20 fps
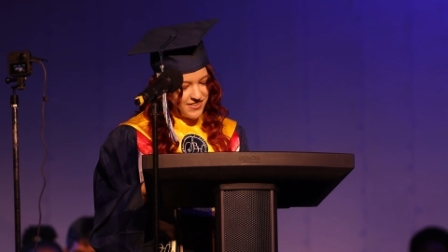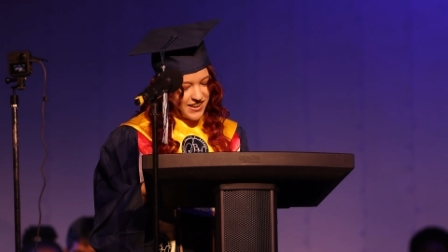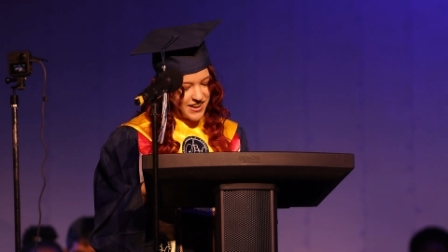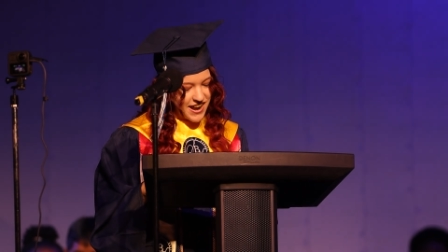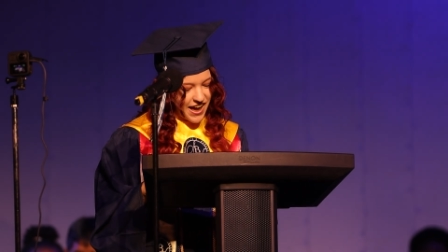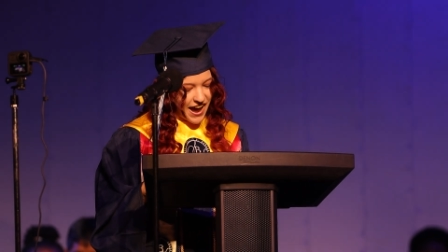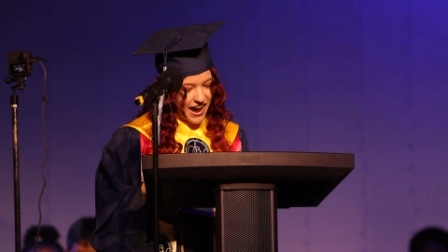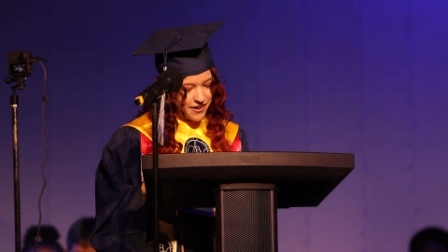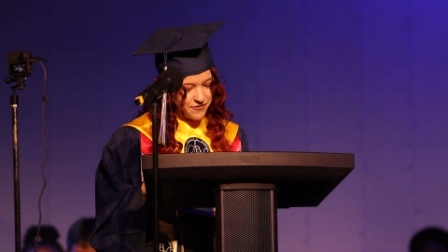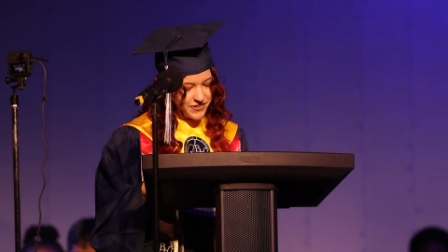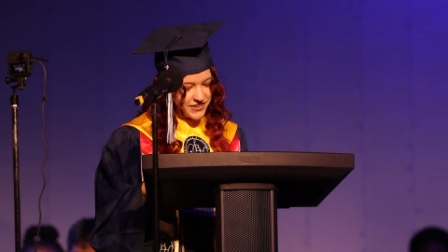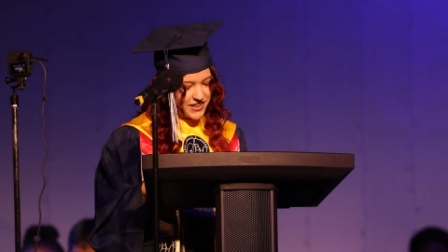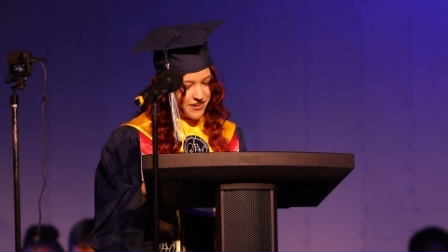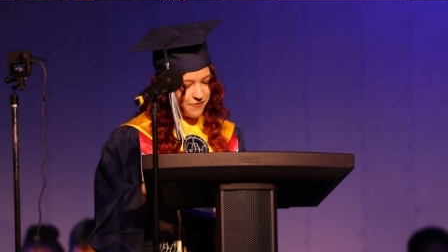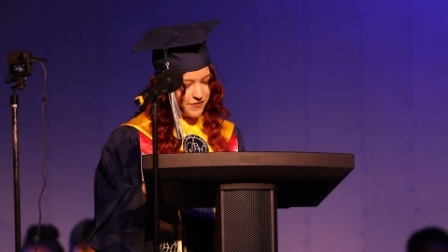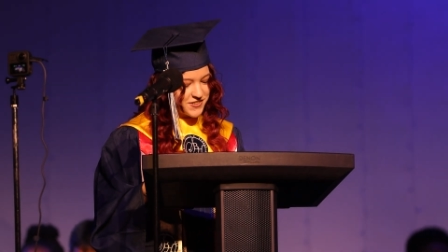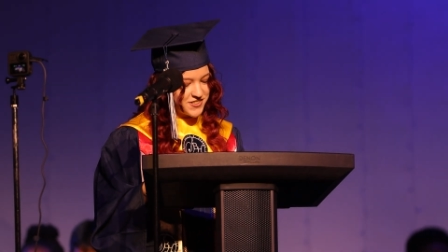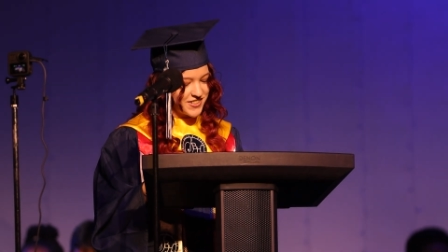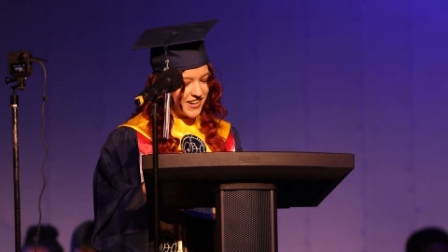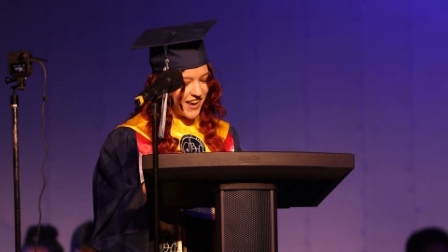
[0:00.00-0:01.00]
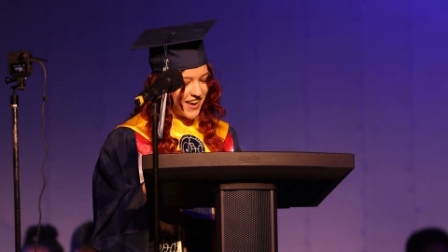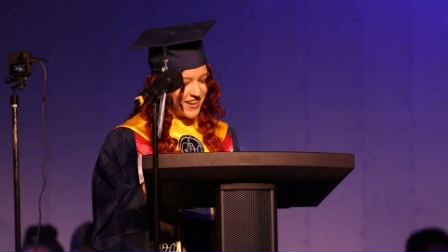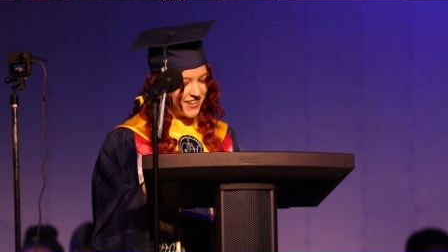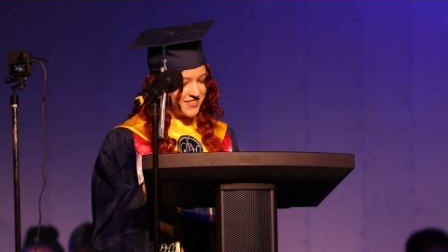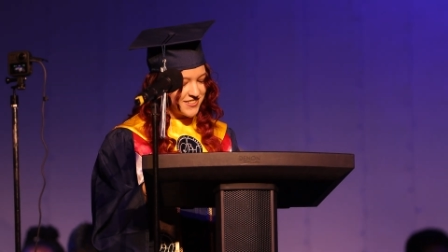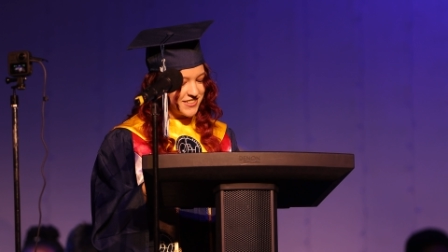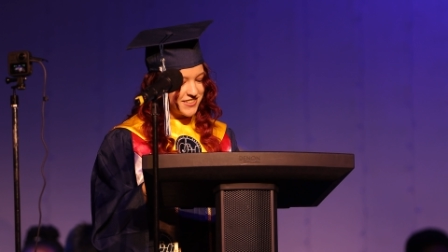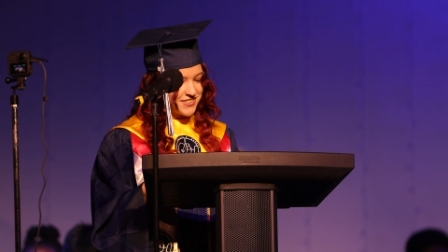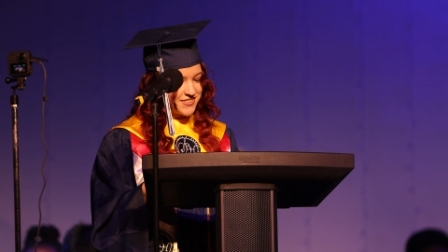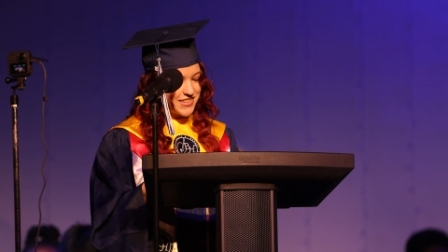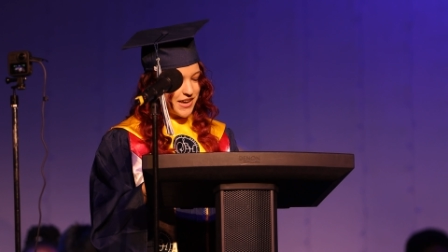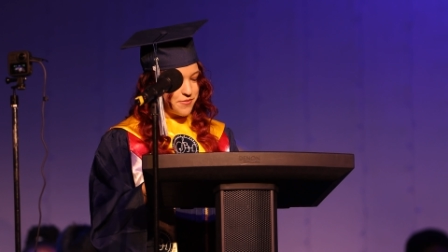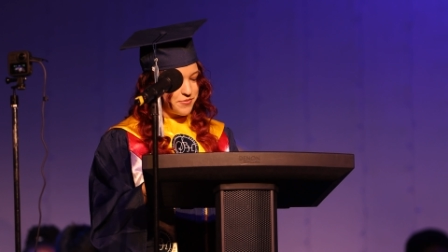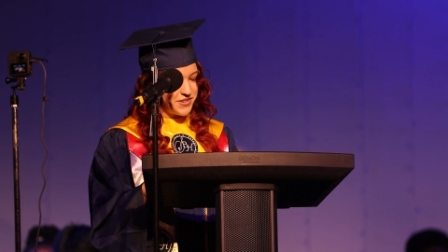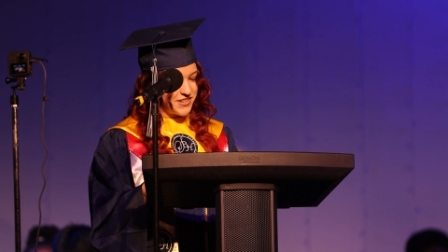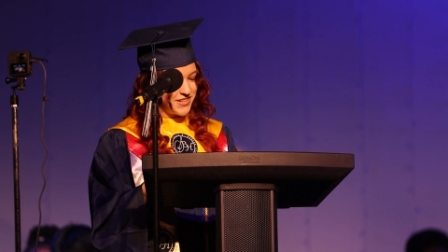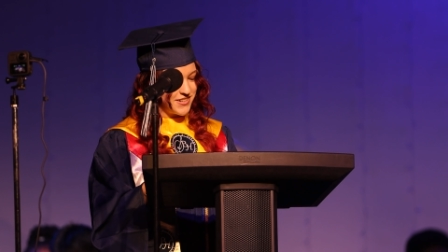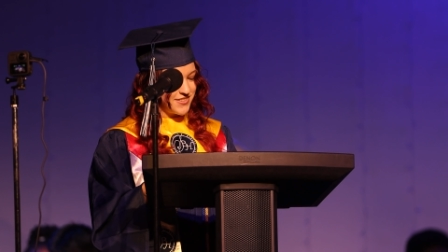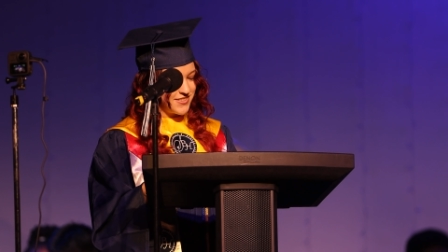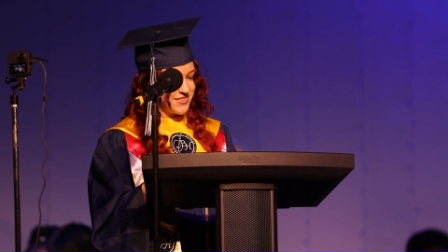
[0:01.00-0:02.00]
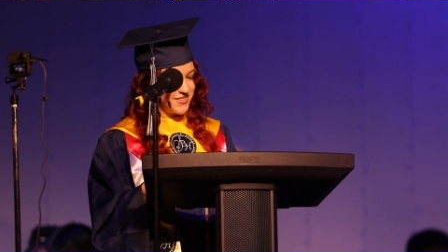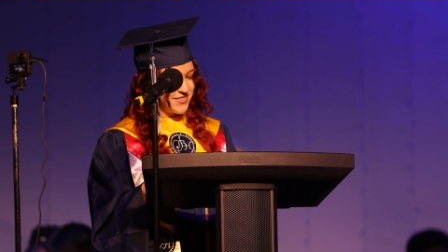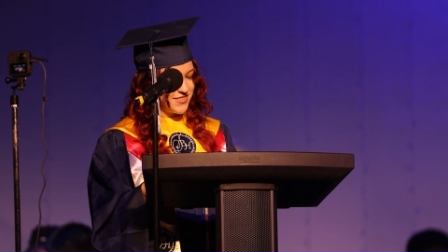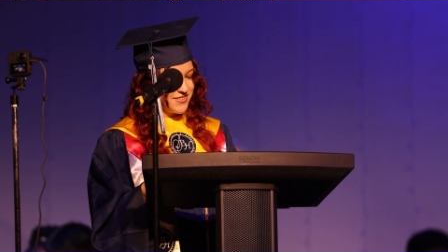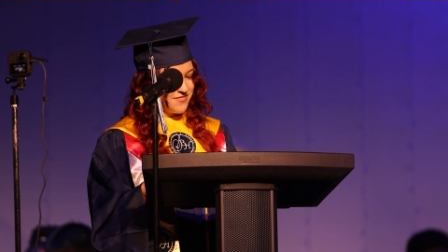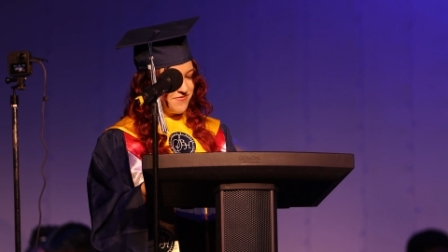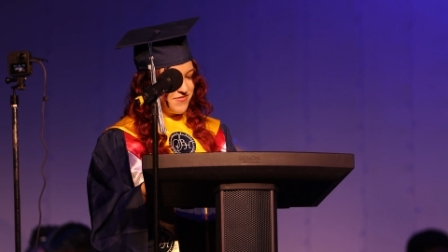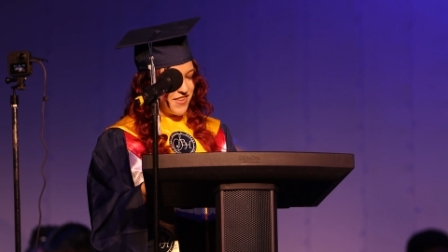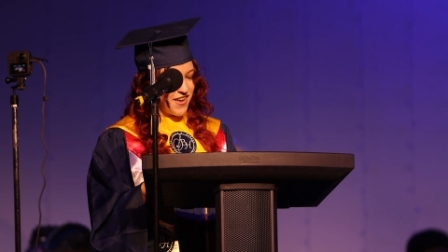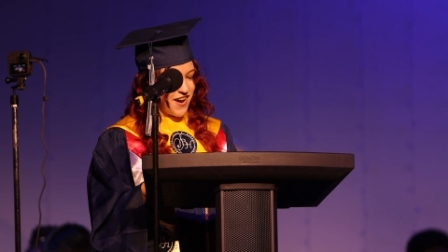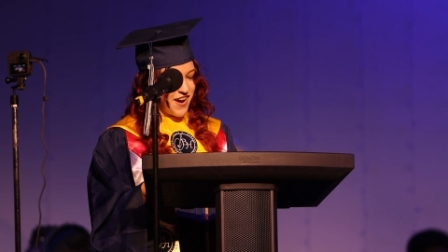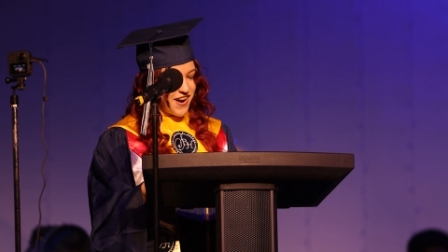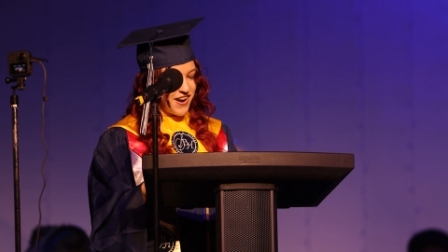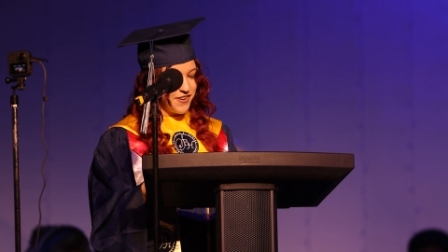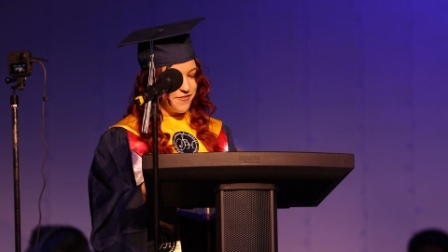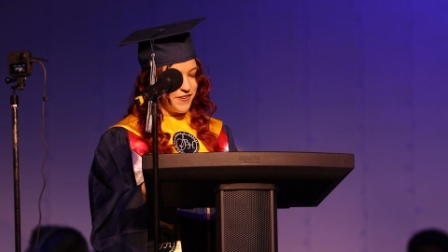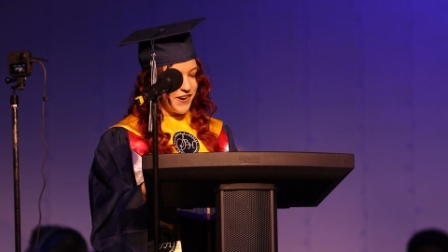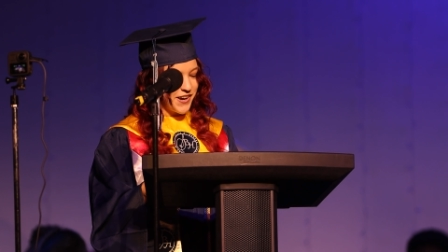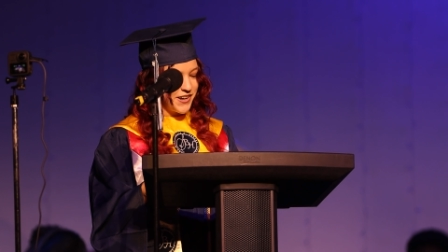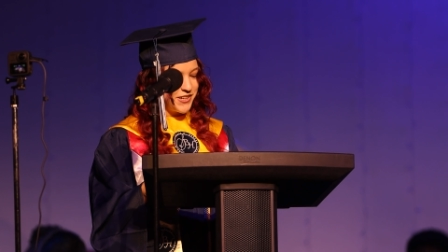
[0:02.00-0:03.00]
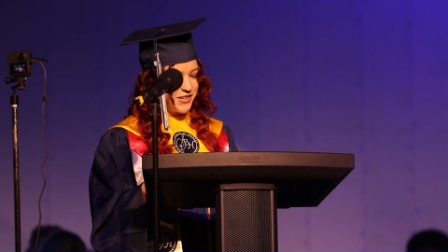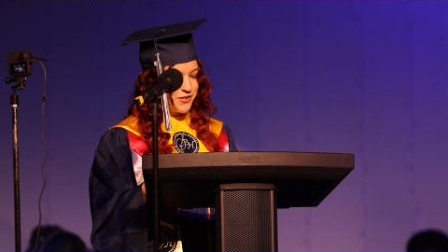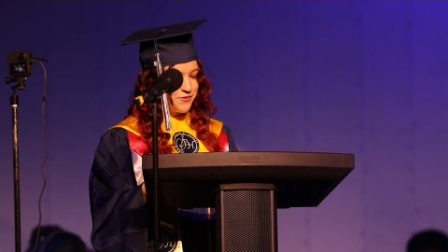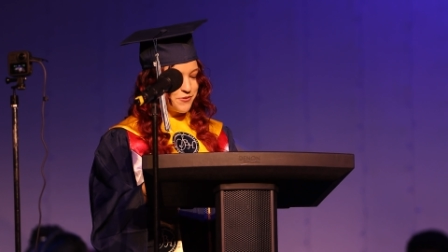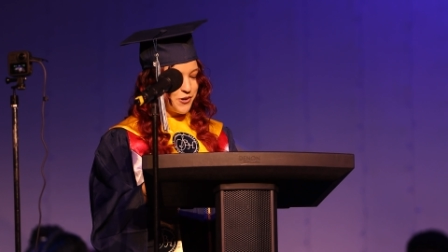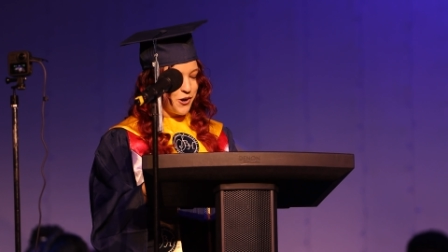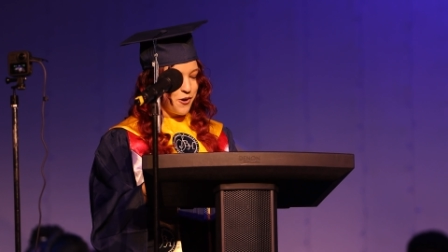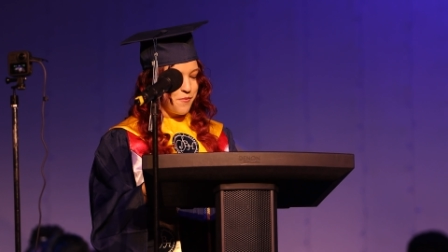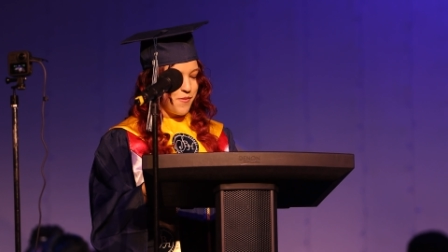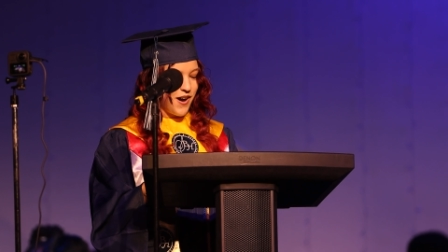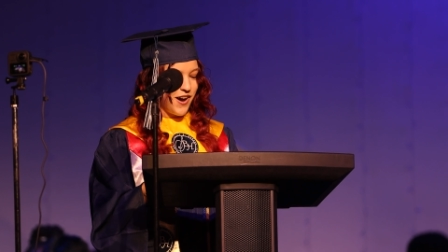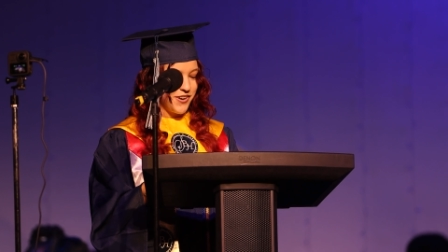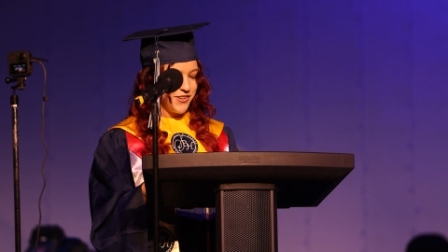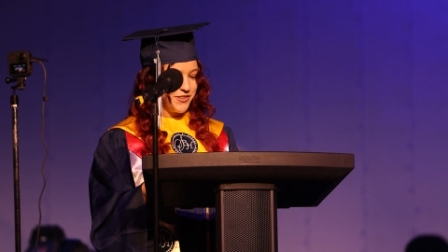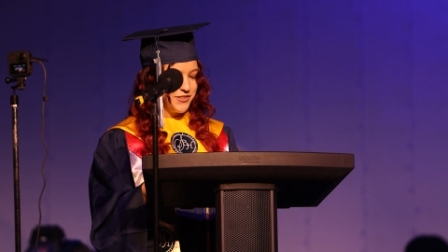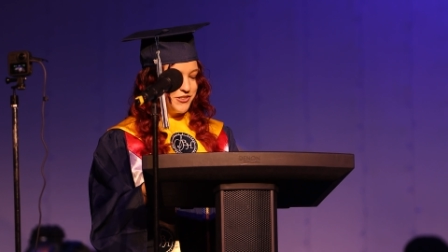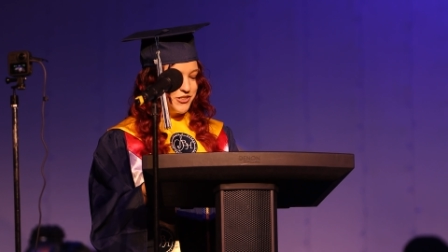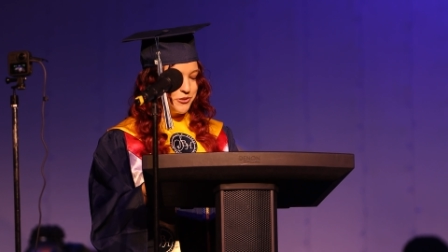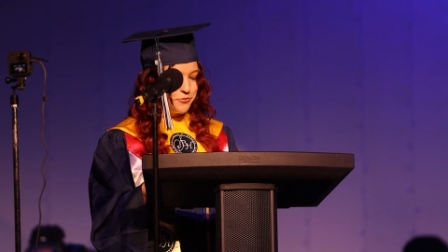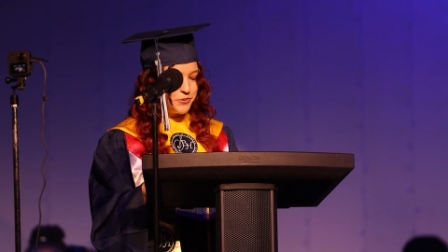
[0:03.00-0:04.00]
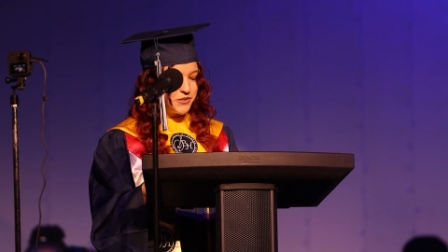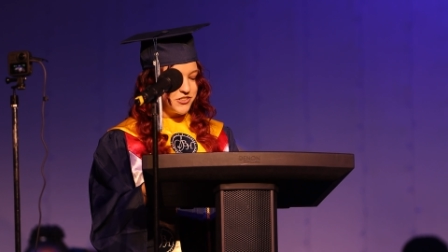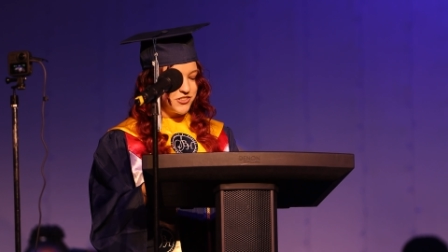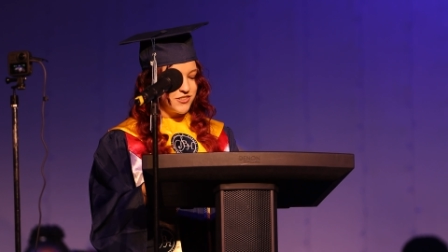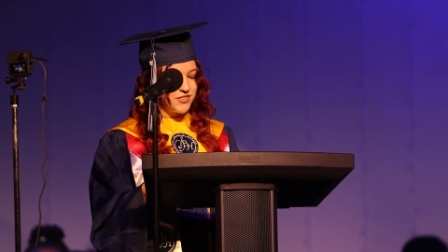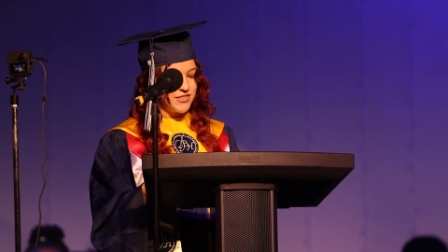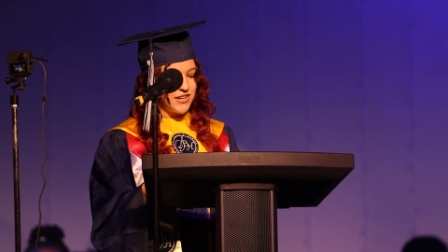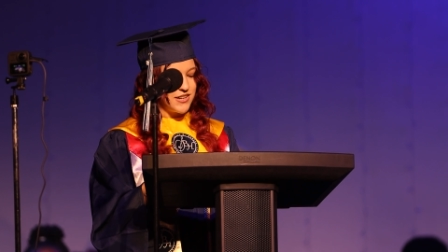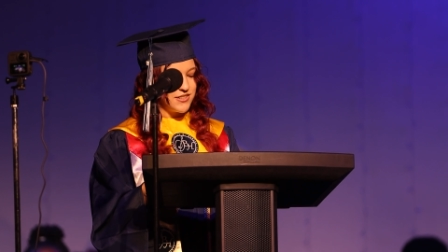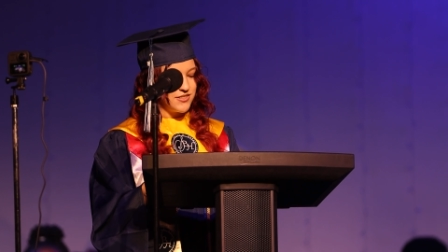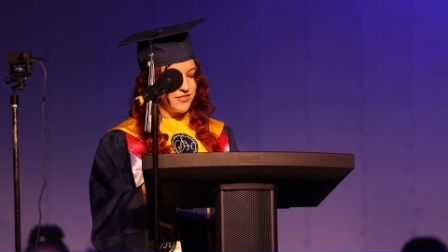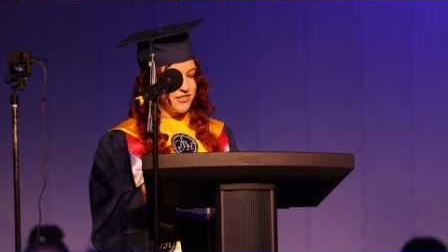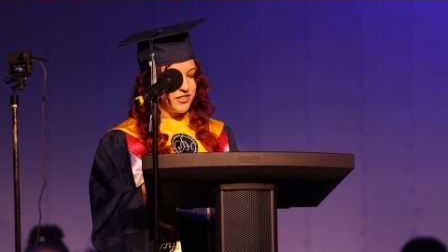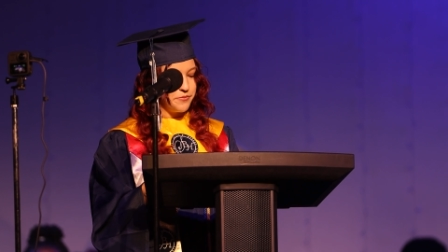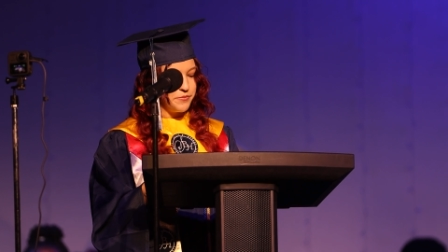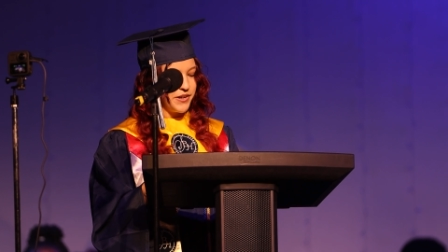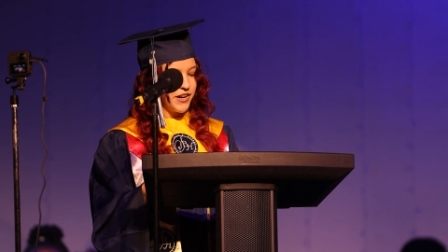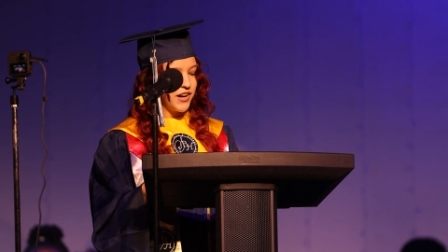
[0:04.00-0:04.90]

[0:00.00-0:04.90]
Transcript: an advocate for change and acceptance, our very own role model who pushes us to